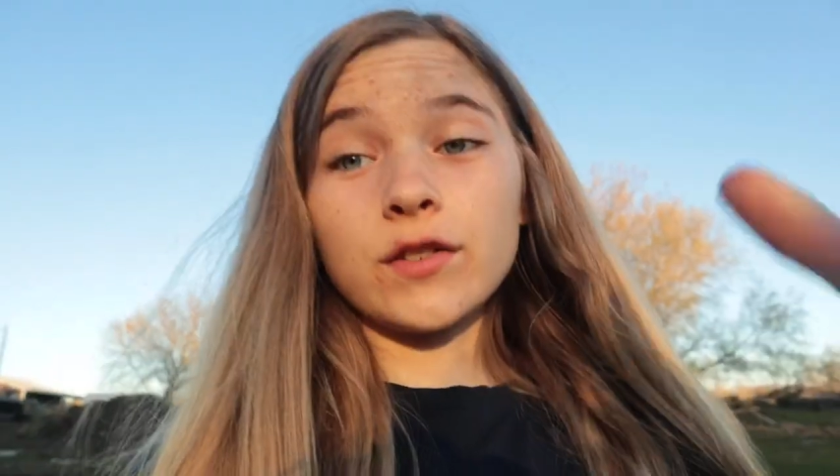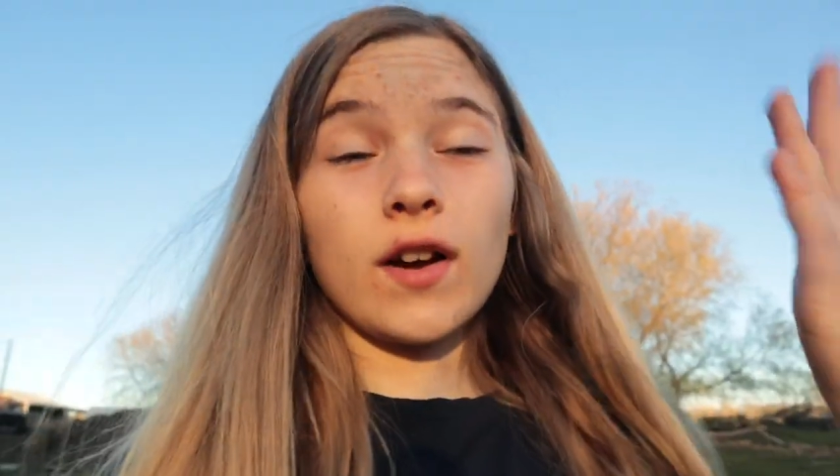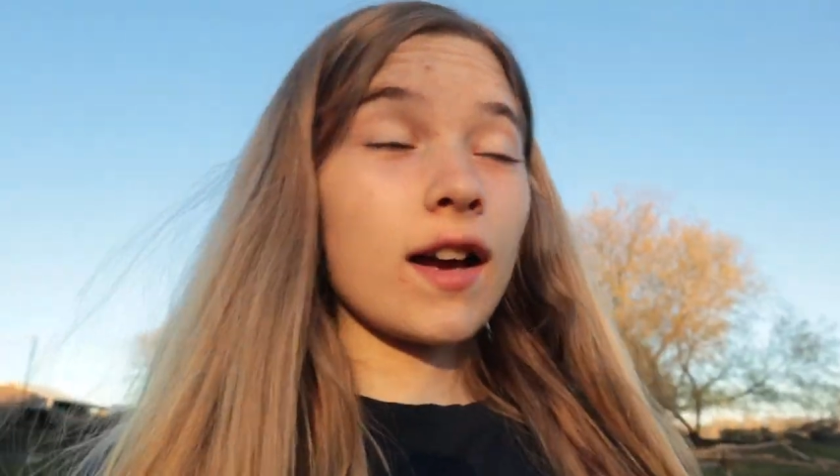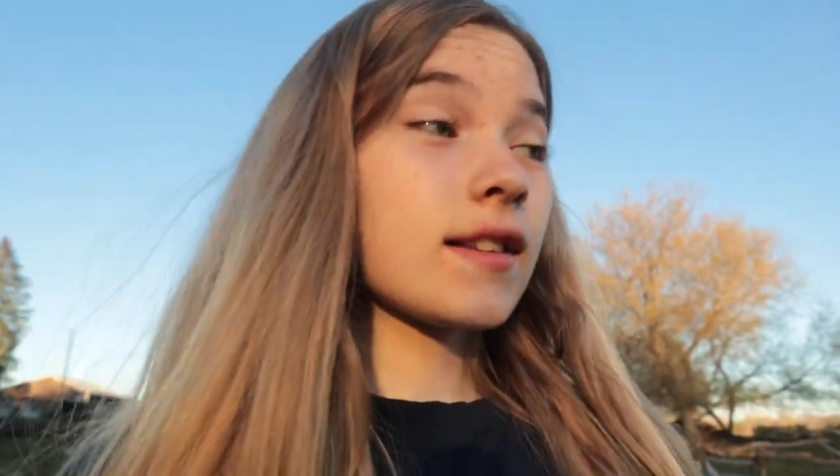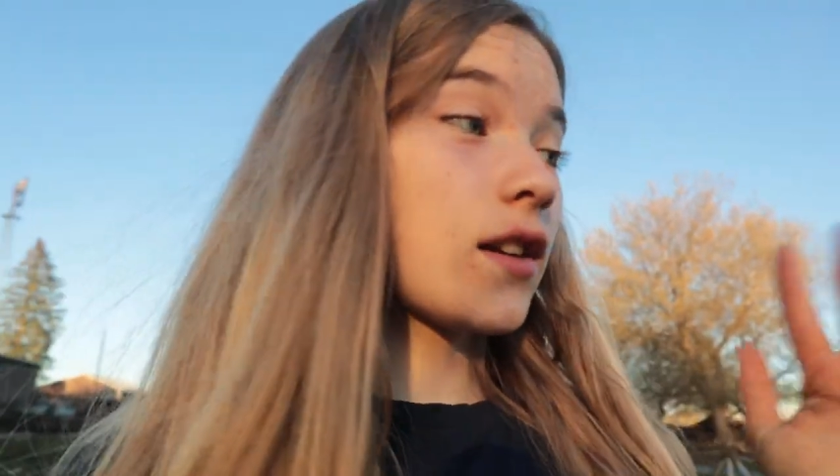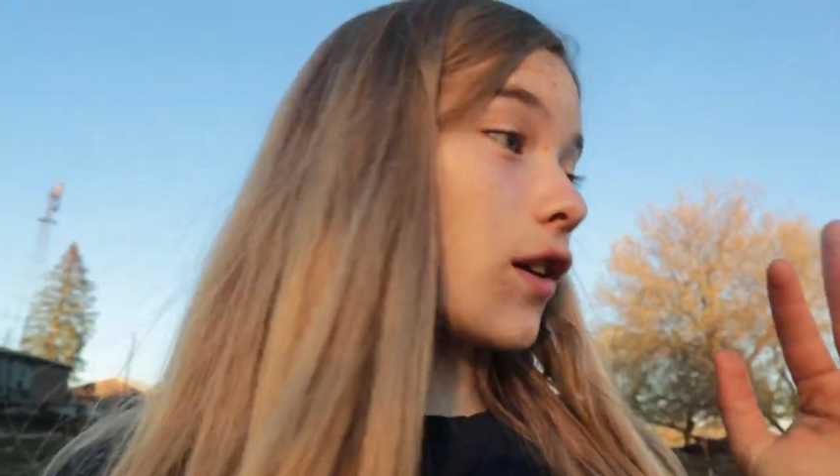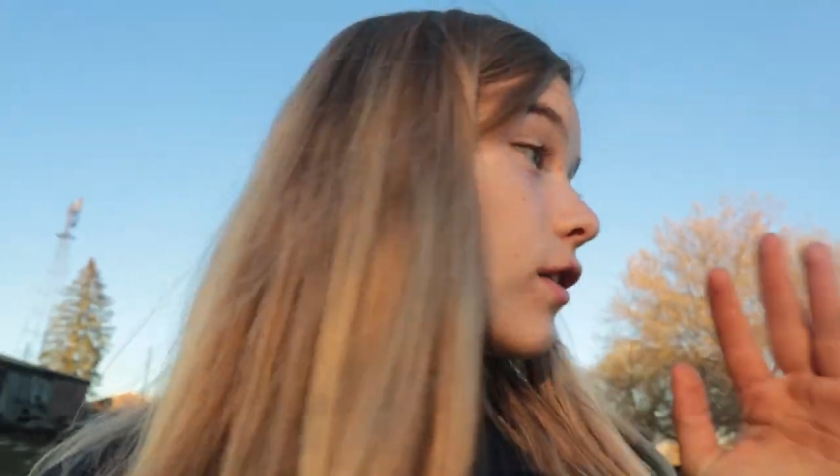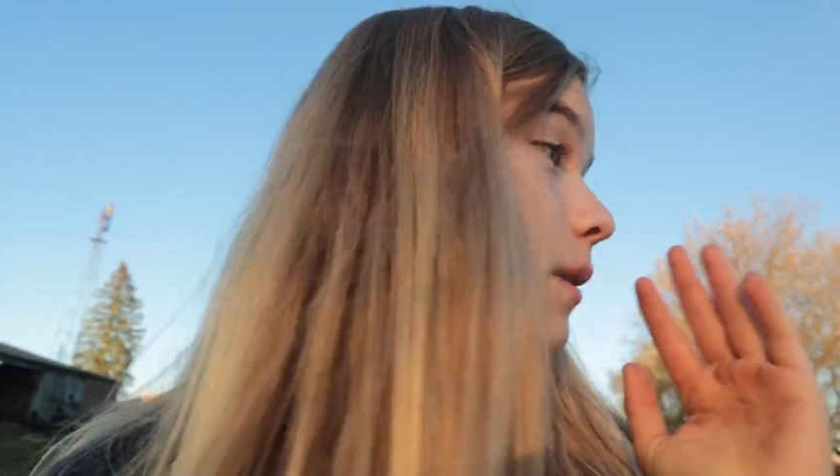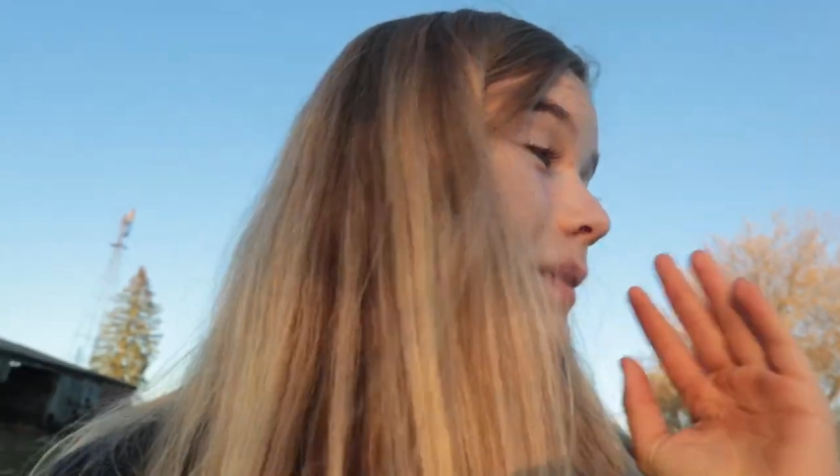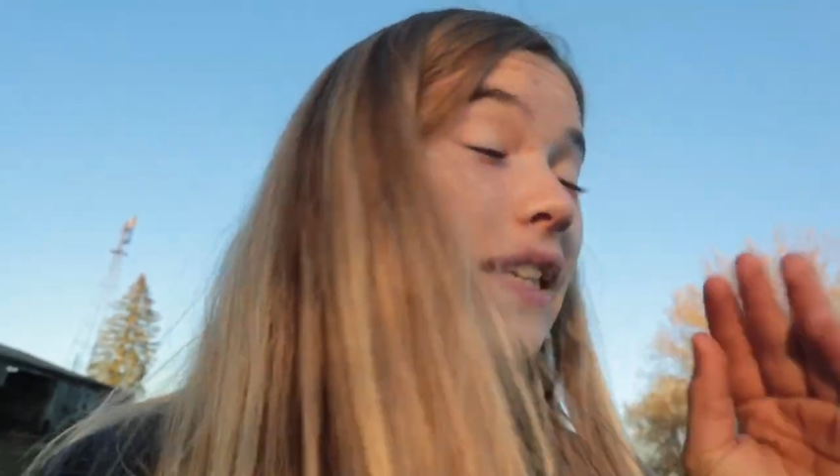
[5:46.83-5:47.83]
So I gotta tell
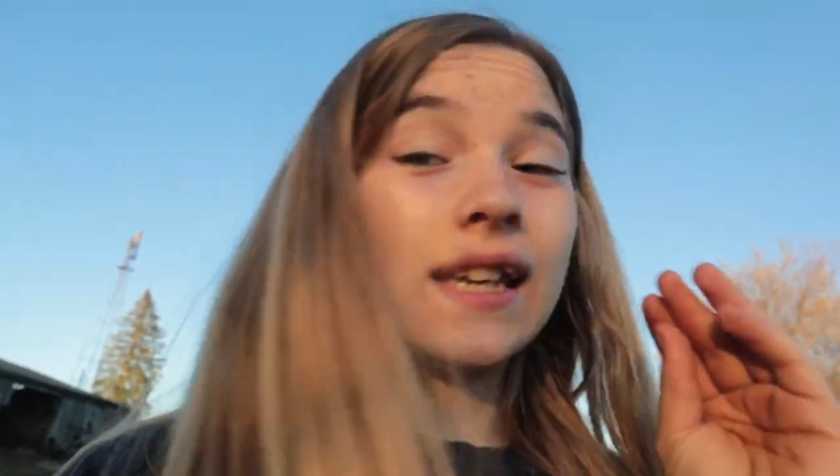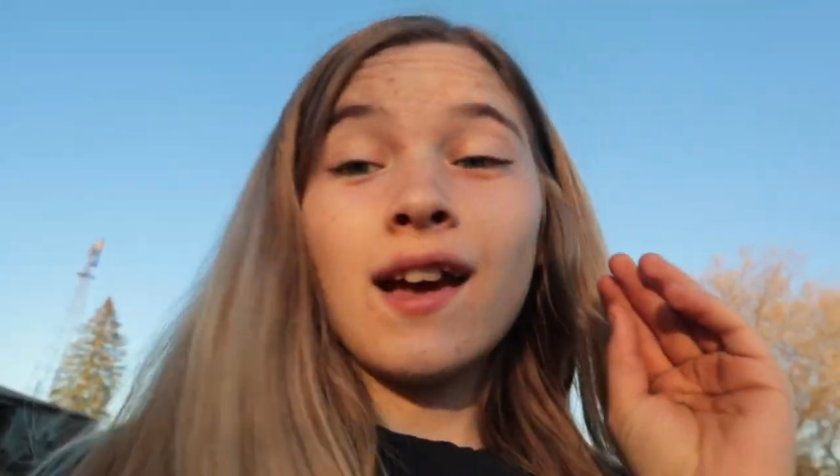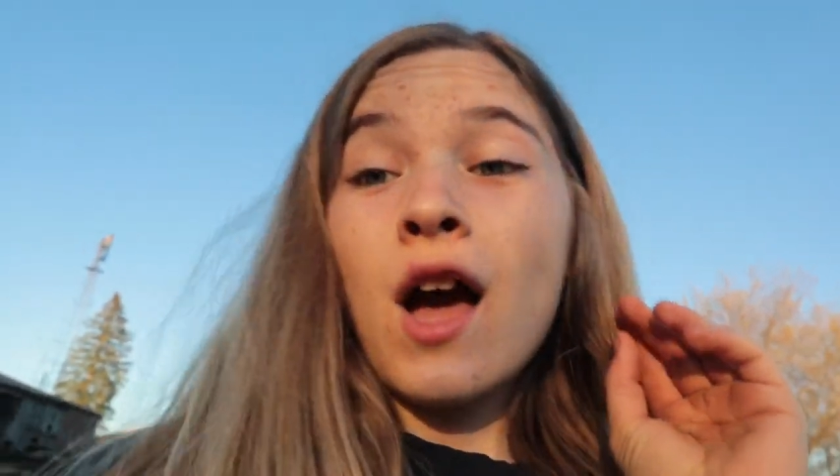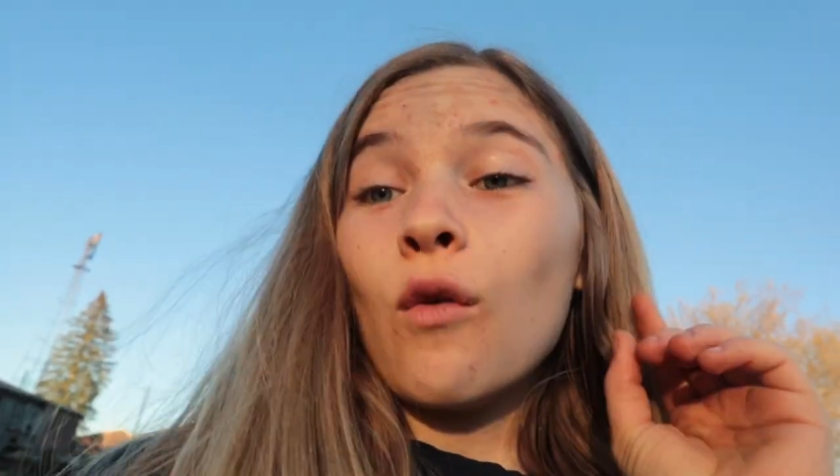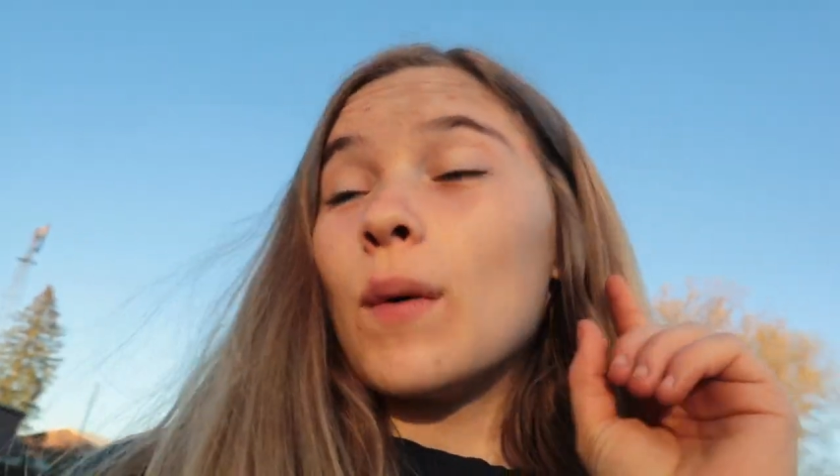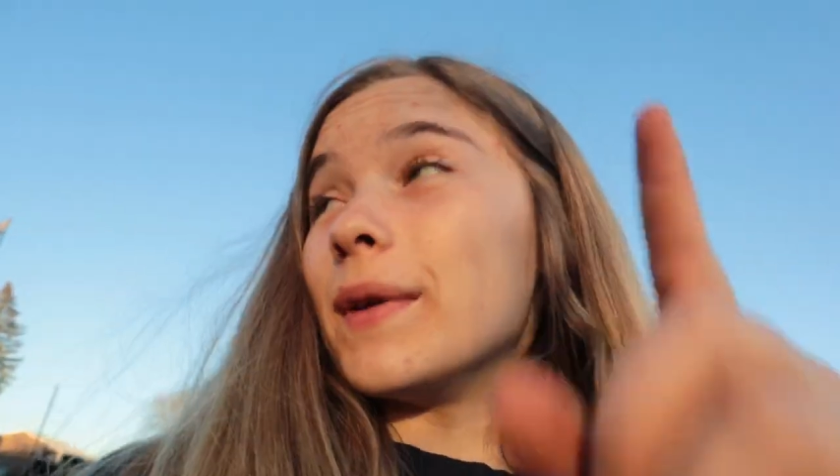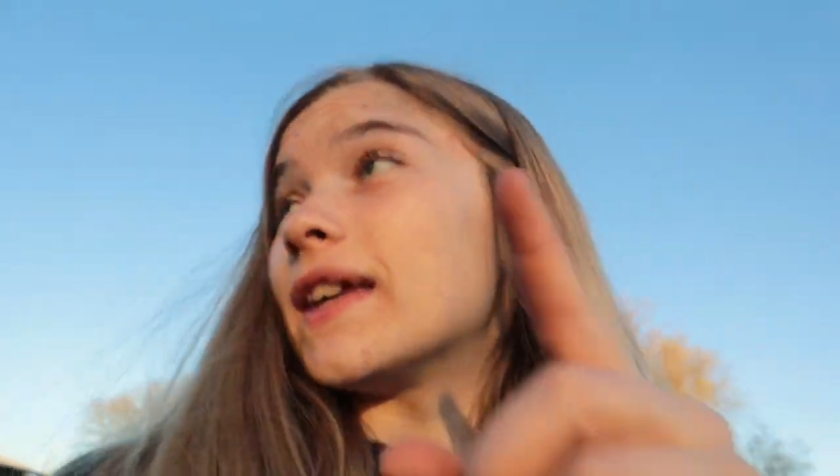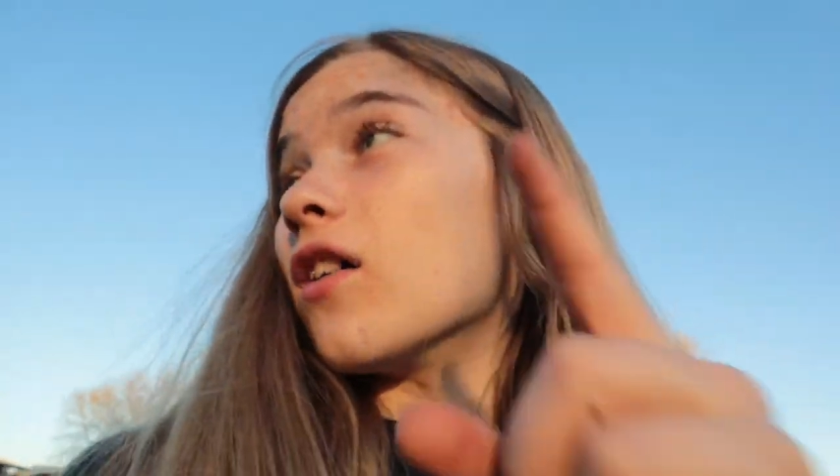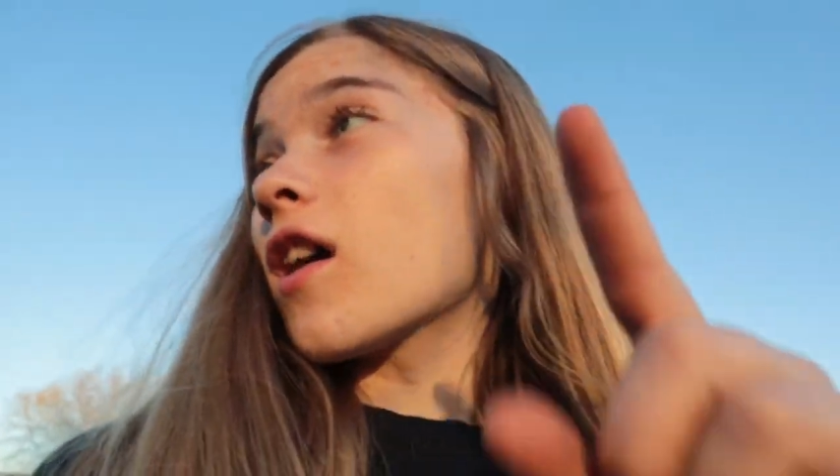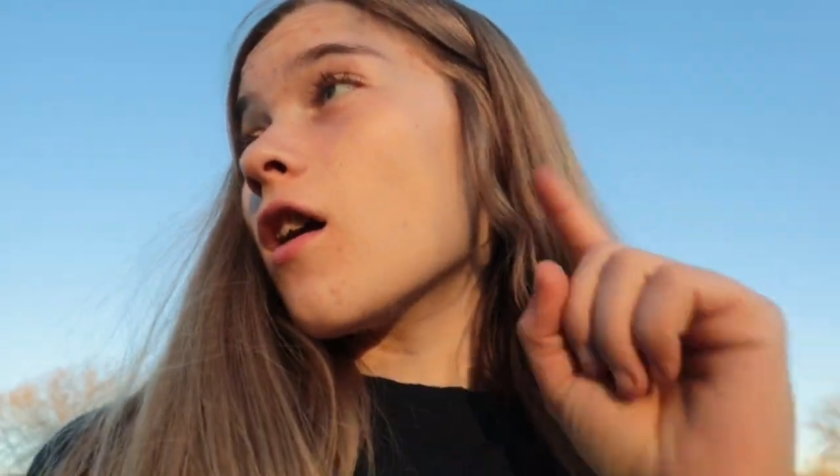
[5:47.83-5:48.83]
y'all some tea. When
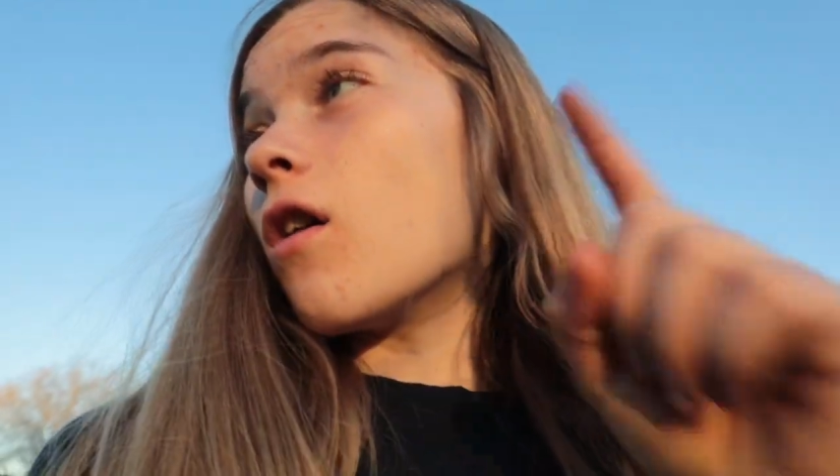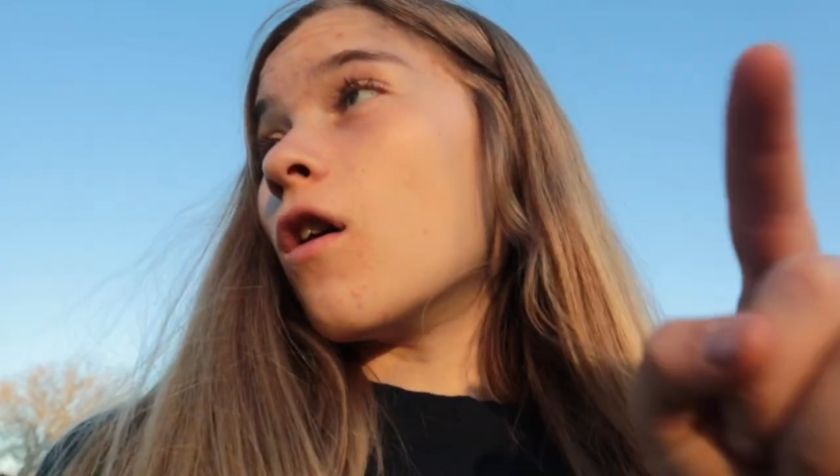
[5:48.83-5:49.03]
Miguel got